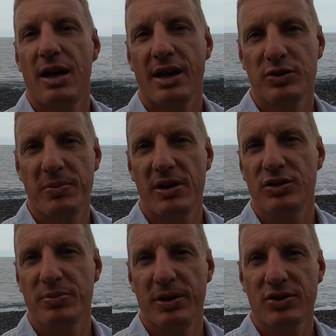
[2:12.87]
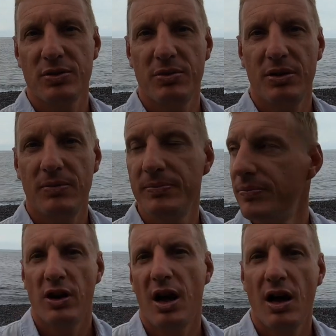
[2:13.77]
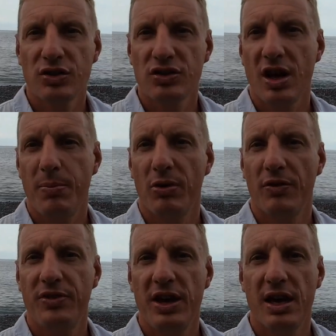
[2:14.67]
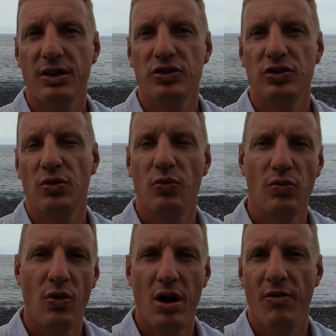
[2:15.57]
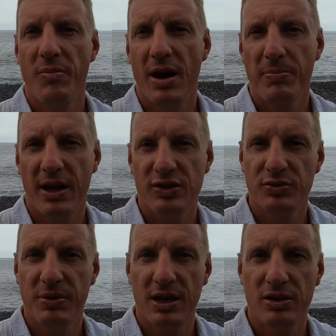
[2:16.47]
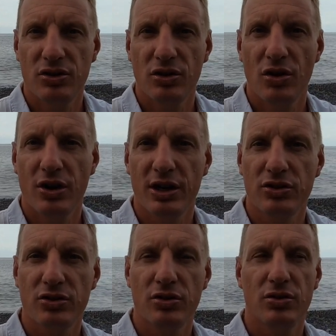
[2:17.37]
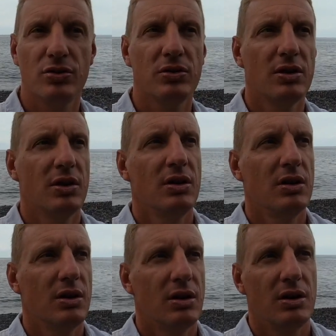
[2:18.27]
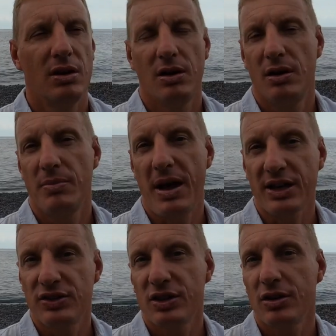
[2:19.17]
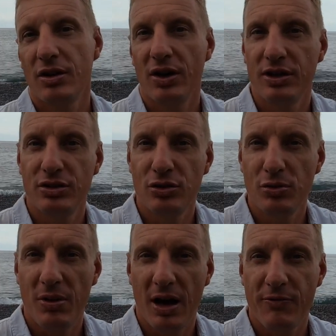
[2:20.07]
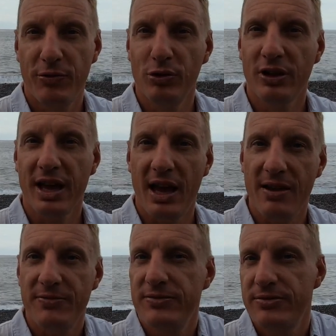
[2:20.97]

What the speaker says: experience possible. For the last couple of years, one of my plans been to going to Mexico and do my full cave